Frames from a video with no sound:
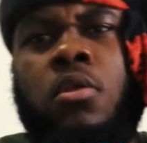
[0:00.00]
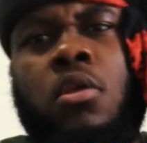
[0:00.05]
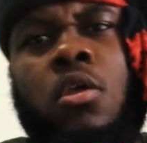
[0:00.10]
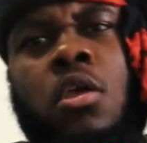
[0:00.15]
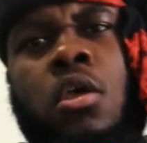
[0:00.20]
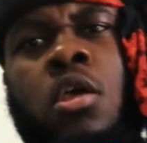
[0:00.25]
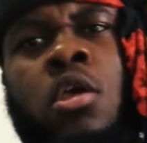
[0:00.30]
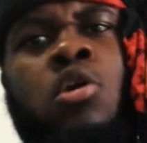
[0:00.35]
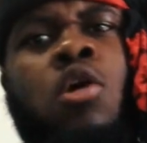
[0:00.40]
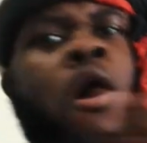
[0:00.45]

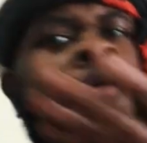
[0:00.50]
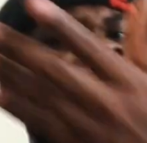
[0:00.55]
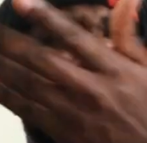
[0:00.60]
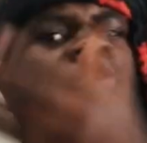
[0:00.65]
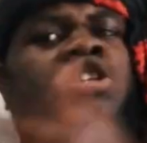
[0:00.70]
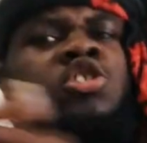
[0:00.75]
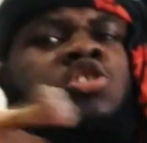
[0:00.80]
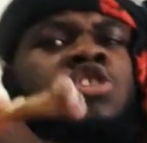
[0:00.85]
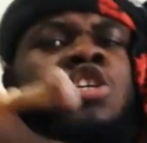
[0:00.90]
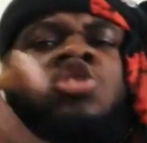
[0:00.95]
It
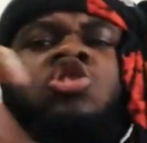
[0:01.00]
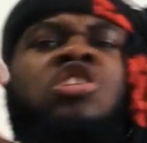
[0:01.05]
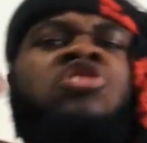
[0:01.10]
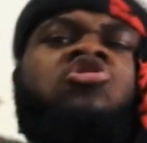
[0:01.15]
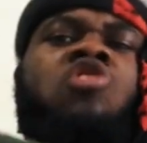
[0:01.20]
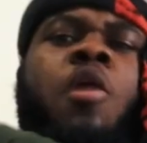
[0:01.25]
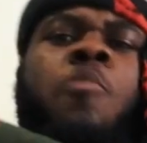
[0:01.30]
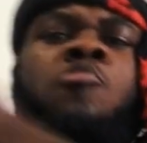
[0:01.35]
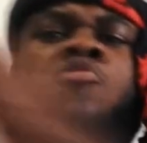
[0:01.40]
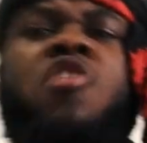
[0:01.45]
just
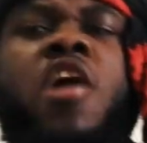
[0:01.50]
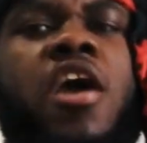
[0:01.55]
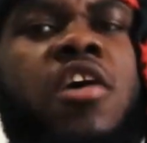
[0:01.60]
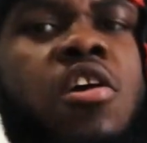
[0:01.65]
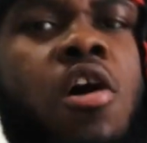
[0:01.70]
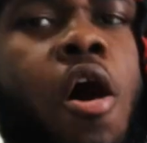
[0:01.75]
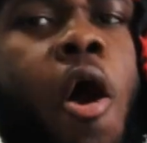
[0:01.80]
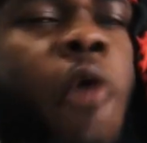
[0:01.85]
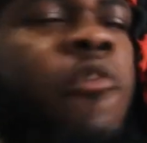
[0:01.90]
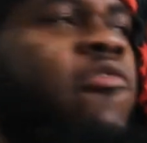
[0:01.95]
come right
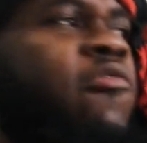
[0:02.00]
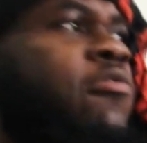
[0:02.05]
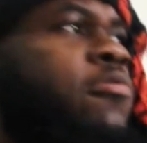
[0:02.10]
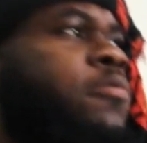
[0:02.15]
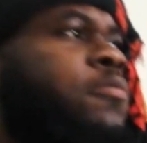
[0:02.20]
off.